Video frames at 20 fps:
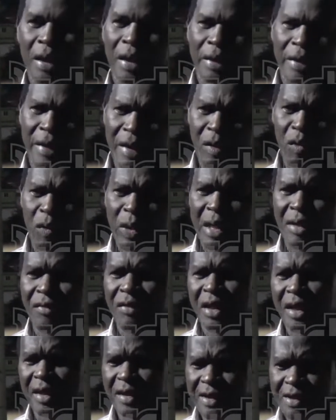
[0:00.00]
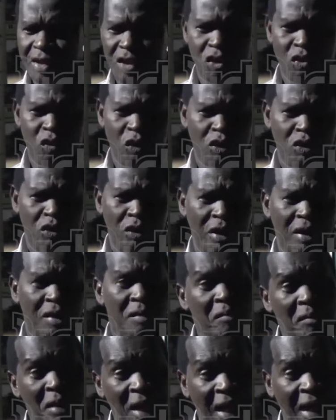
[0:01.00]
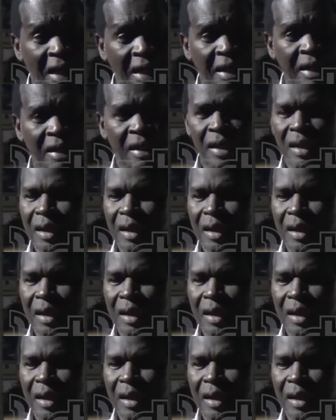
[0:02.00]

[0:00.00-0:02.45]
Now we have another situation in Mbale,